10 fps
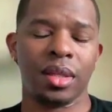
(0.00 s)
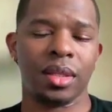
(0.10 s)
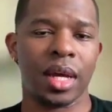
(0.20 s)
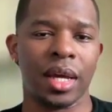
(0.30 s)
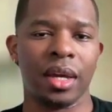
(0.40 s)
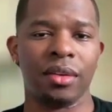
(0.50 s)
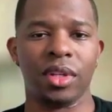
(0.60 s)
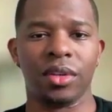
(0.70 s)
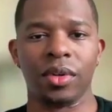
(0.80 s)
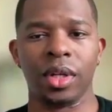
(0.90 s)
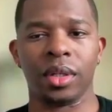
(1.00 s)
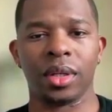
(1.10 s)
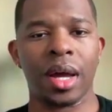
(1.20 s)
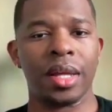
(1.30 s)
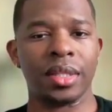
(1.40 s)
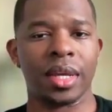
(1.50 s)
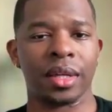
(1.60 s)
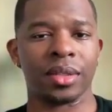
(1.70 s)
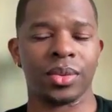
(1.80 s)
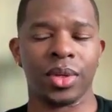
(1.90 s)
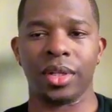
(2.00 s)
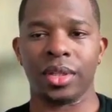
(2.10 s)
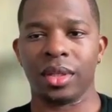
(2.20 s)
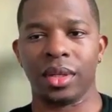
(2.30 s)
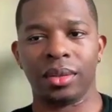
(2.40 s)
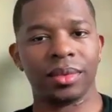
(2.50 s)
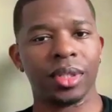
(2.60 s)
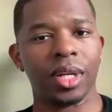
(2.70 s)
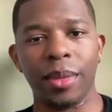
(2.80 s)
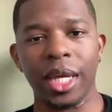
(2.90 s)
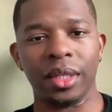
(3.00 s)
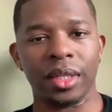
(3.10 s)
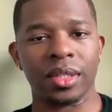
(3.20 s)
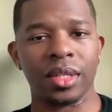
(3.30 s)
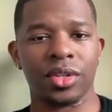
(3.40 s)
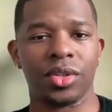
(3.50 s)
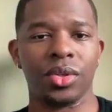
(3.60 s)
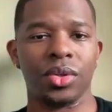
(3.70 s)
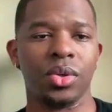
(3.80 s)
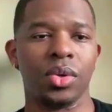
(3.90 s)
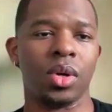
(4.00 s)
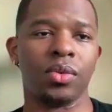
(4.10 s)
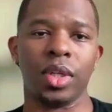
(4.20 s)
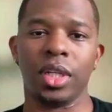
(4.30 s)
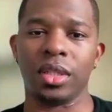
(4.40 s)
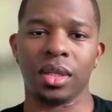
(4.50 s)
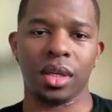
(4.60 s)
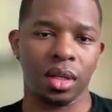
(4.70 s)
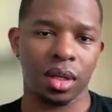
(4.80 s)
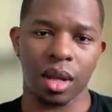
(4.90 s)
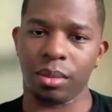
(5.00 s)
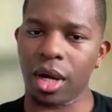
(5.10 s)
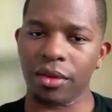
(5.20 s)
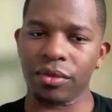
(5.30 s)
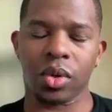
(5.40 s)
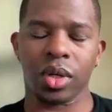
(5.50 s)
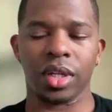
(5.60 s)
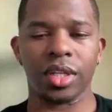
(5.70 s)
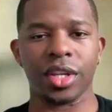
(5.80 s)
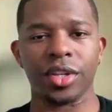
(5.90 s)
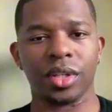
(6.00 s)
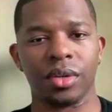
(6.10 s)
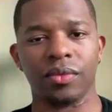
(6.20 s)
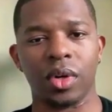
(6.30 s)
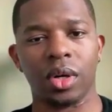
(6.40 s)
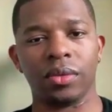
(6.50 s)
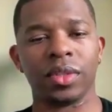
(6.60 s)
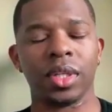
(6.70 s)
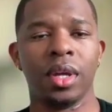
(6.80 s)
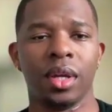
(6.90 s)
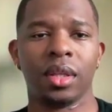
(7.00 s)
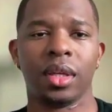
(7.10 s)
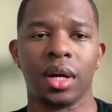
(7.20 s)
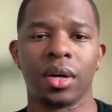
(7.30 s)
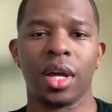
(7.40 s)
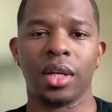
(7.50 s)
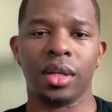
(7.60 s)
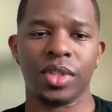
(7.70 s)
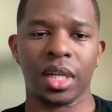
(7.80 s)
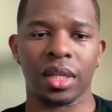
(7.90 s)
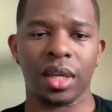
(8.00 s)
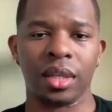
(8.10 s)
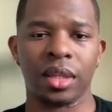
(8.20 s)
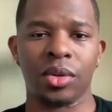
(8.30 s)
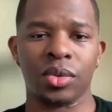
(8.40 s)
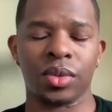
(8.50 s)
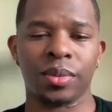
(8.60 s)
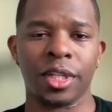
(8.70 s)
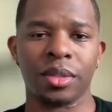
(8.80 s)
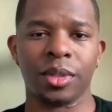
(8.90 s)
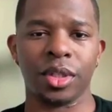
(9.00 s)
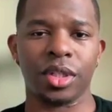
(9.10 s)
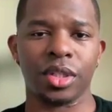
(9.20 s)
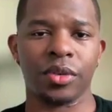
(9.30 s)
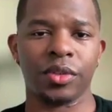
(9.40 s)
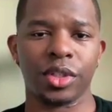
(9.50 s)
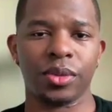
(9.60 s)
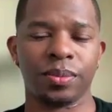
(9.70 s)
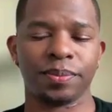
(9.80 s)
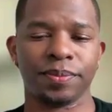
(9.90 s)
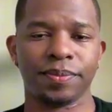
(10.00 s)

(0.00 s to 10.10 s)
And then I have different contacts, whether it's a maintenance issue or if we need to get a nonprofit organization involved, that I'll kind of delegate those responsibilities over to.